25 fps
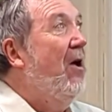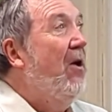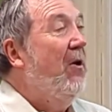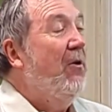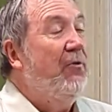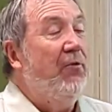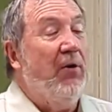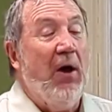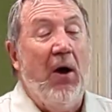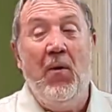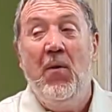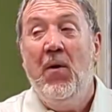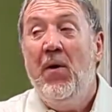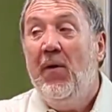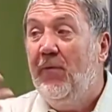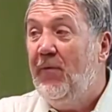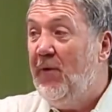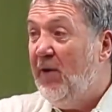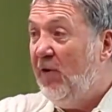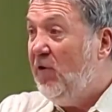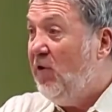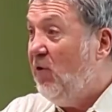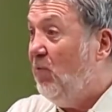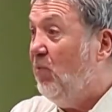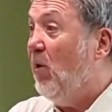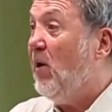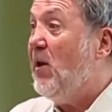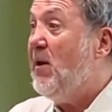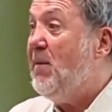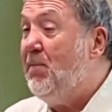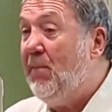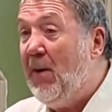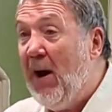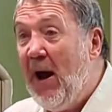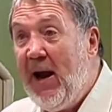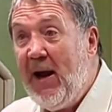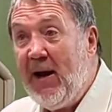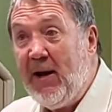So this is what he
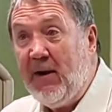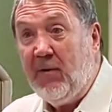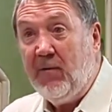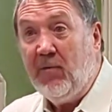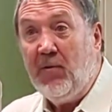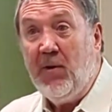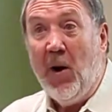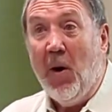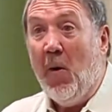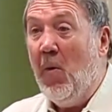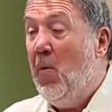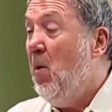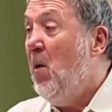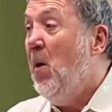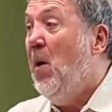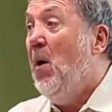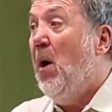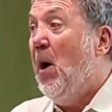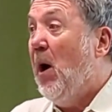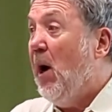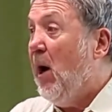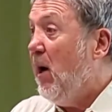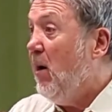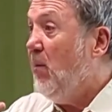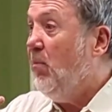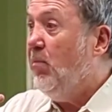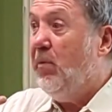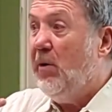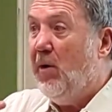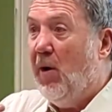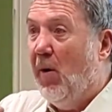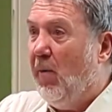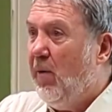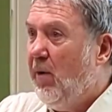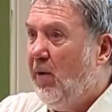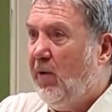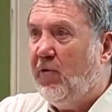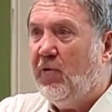pays. You know, he, you
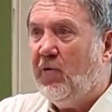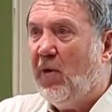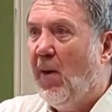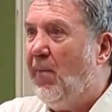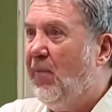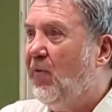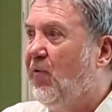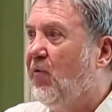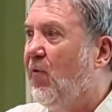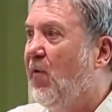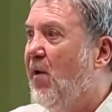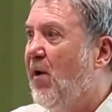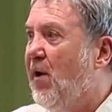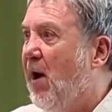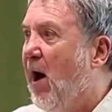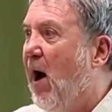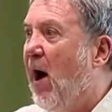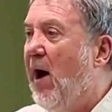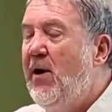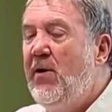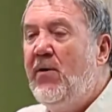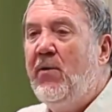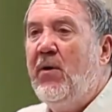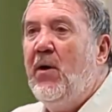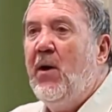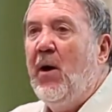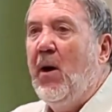know, he stops for a night.